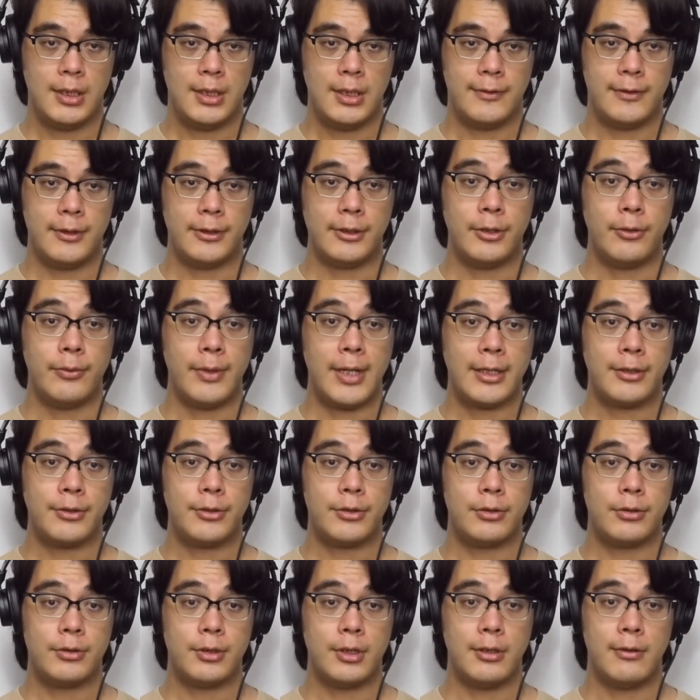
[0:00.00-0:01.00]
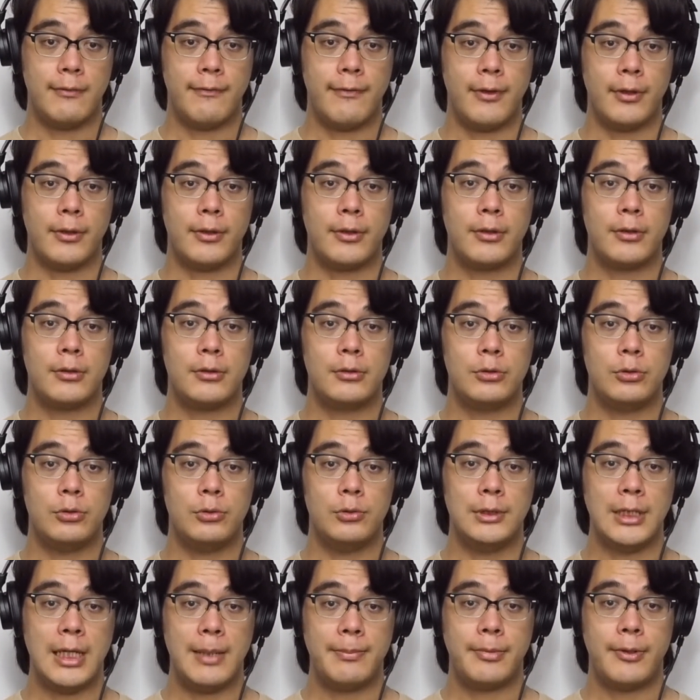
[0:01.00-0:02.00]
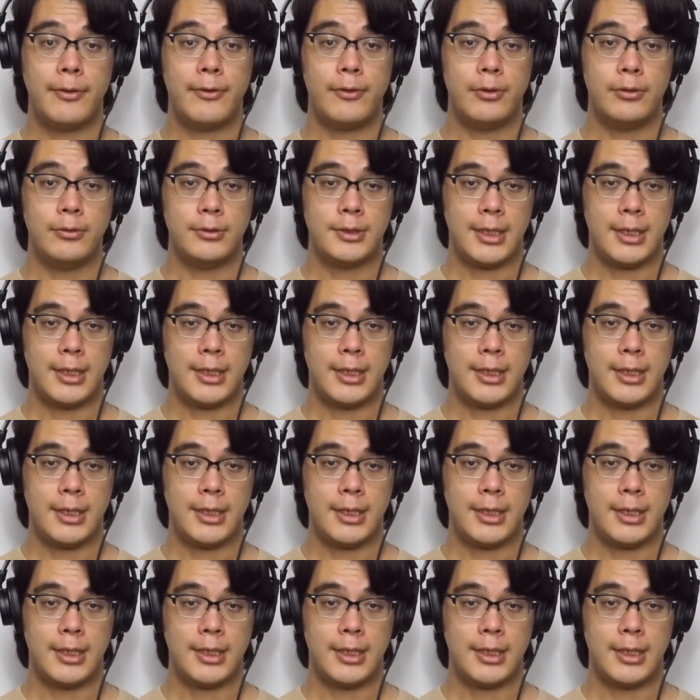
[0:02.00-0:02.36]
the director of The Girl Who Leapt Through